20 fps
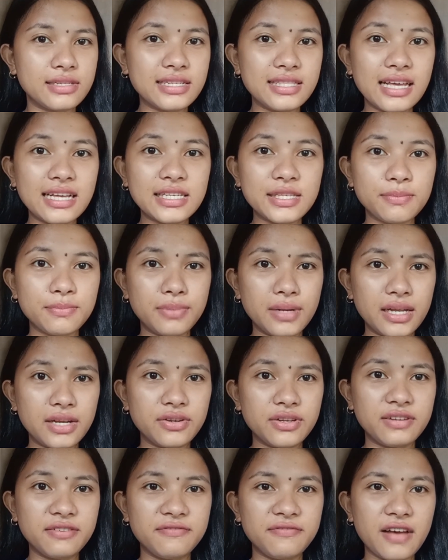has
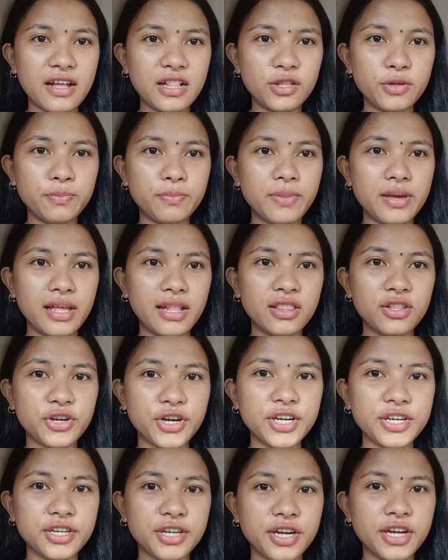been developed by a
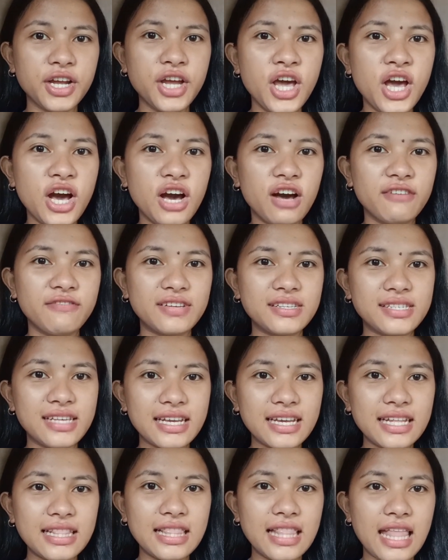learner of a
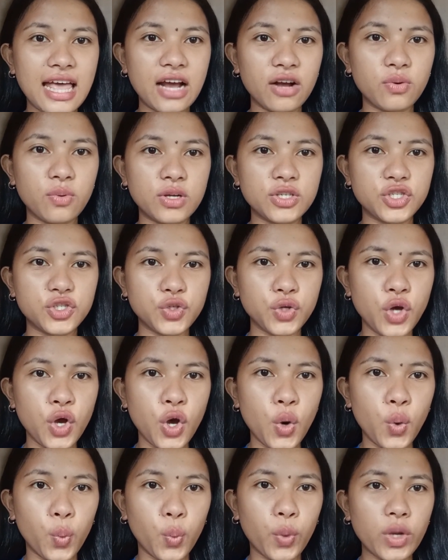second language
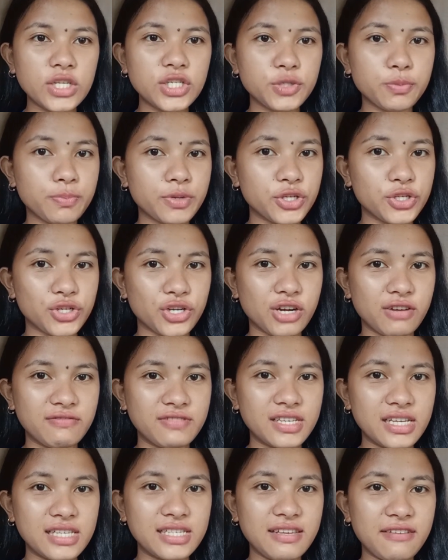which
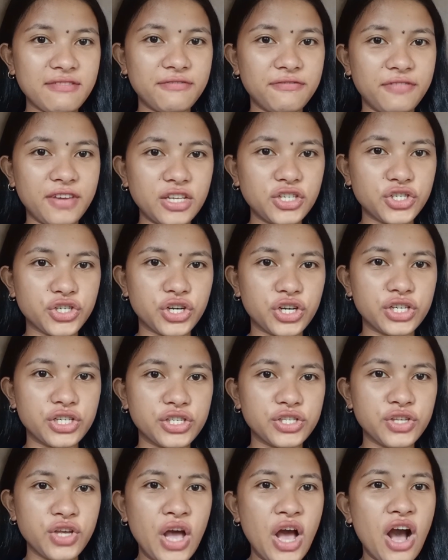preserves some
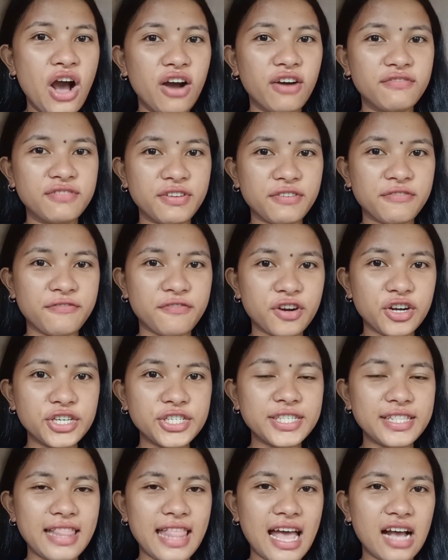features of their
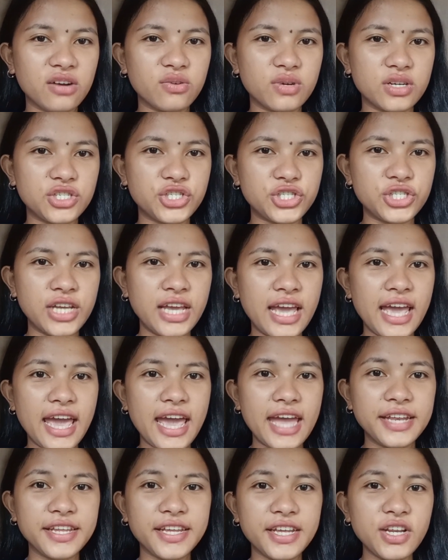first language
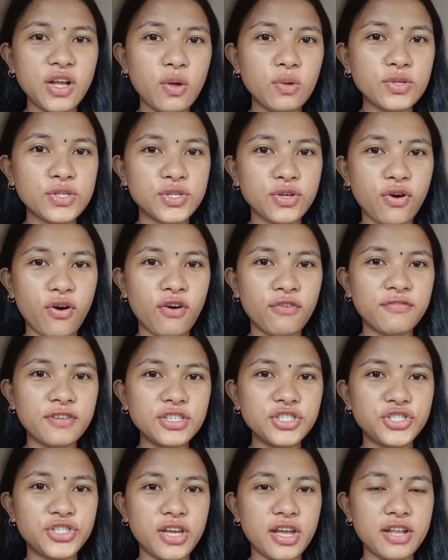and can also
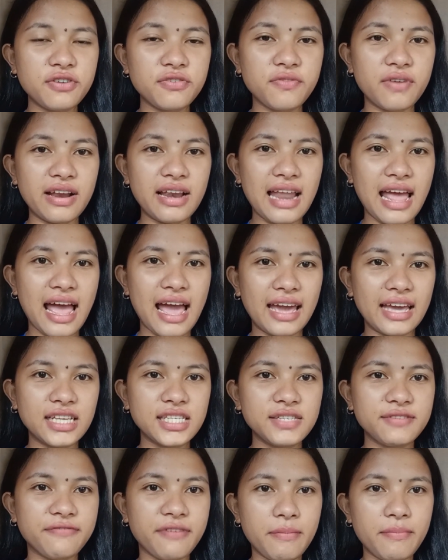
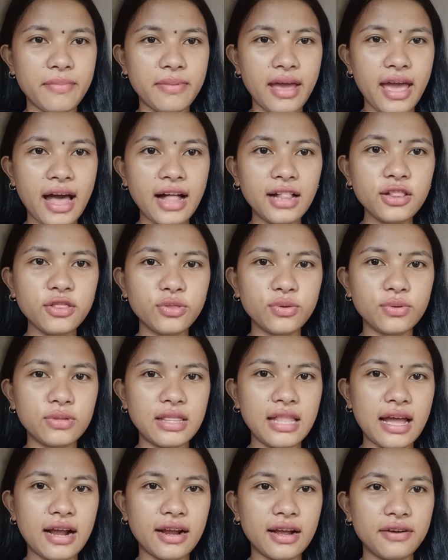overgeneralize from
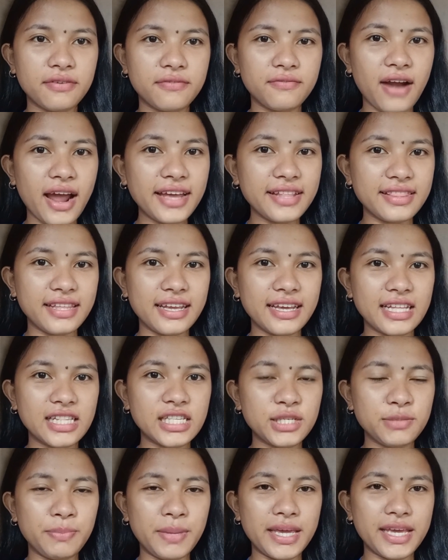L2 writing
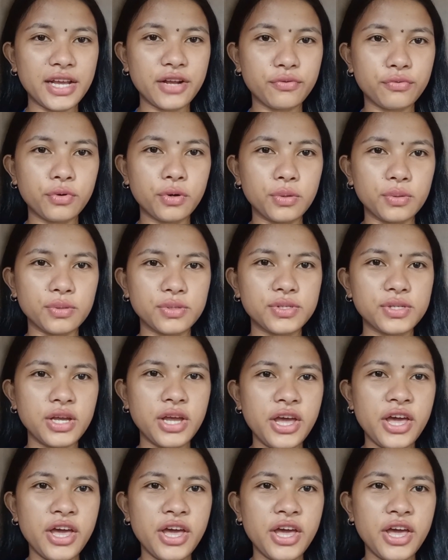and speaking rules.